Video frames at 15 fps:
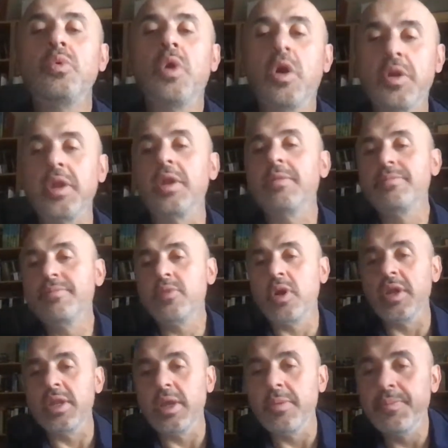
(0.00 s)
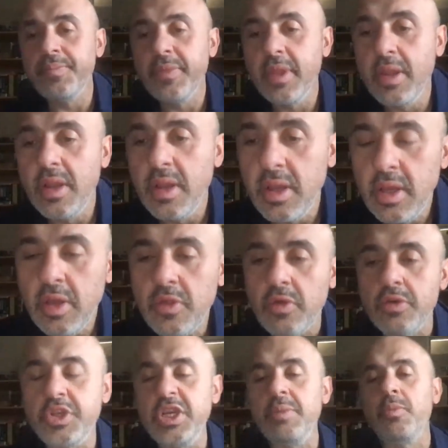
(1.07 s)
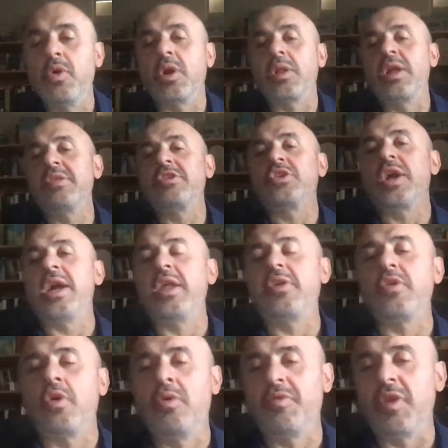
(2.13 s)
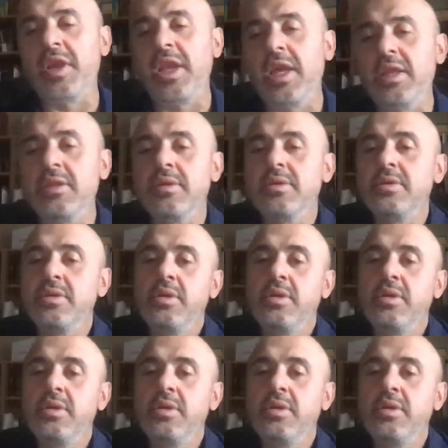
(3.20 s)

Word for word: Okay, right now. So sheep work, let's try this over again.